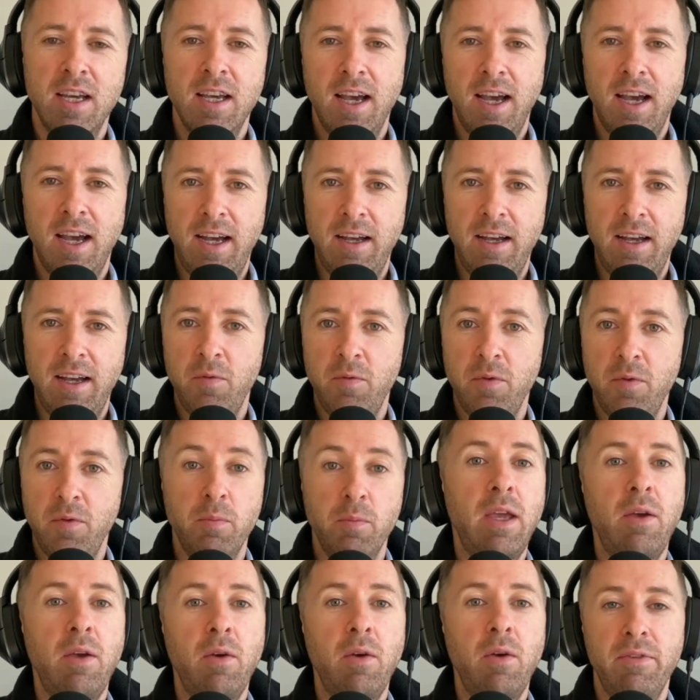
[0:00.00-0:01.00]
And for
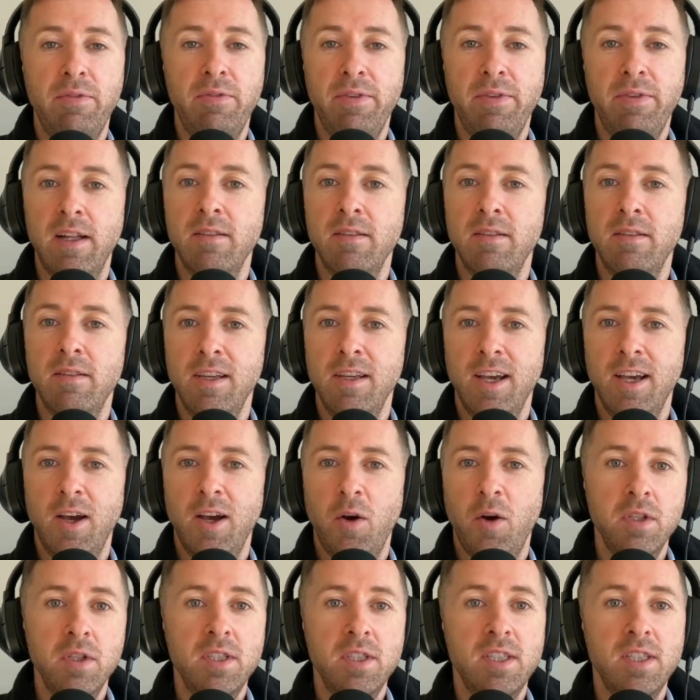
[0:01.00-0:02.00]
me, I felt
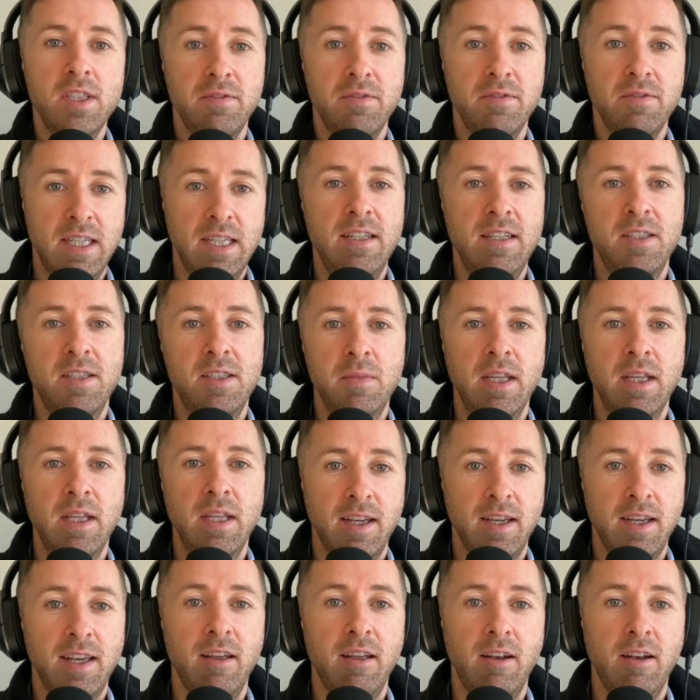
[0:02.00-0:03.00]
once I've seen something,
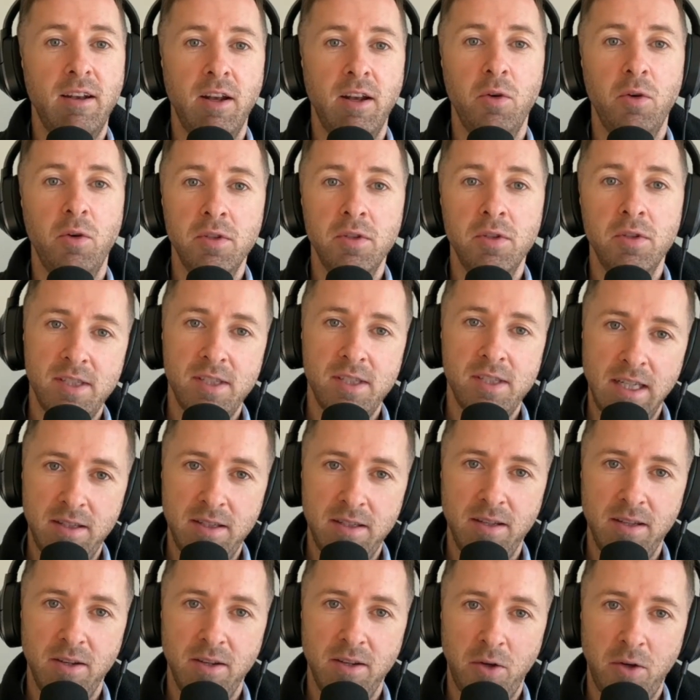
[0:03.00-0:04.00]
I cannot unsee
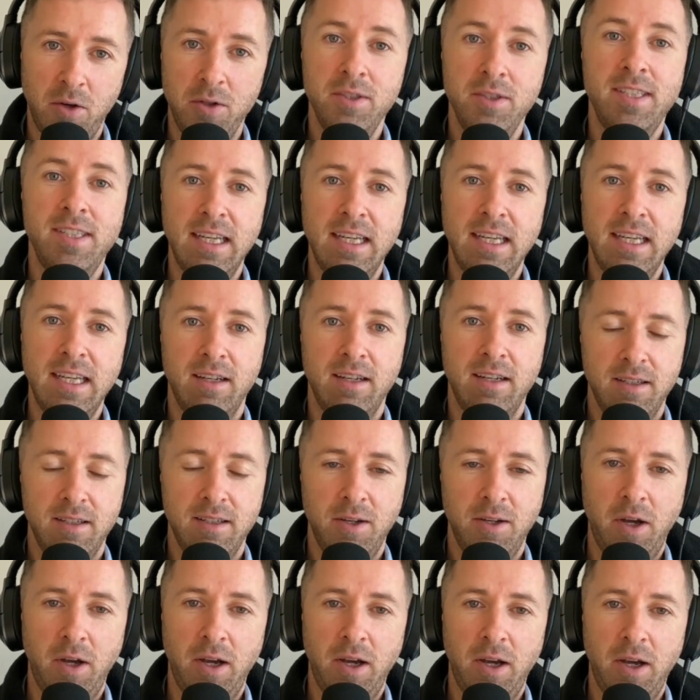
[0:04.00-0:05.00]
it.
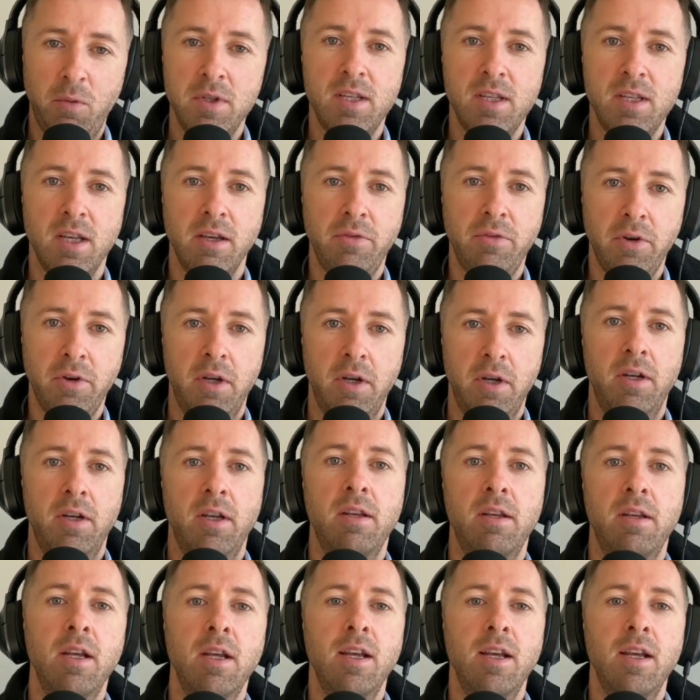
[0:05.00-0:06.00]
Once I've heard
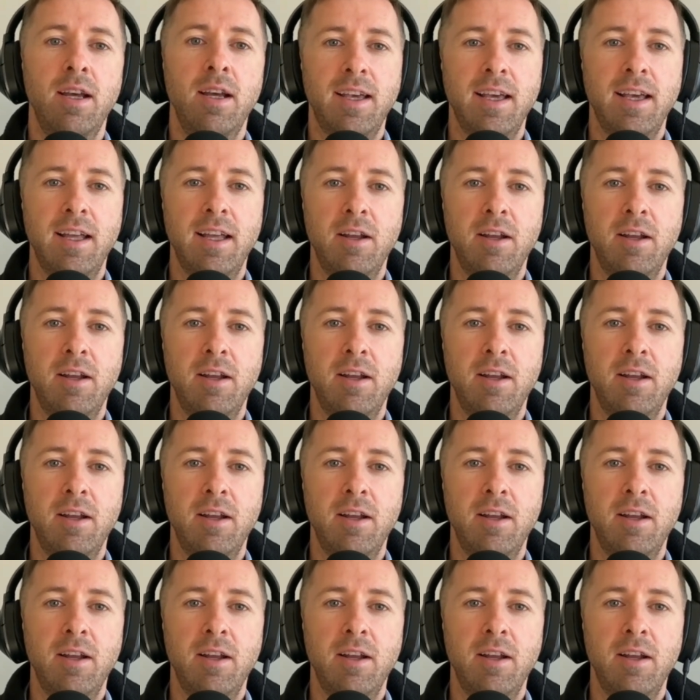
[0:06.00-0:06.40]
it, cannot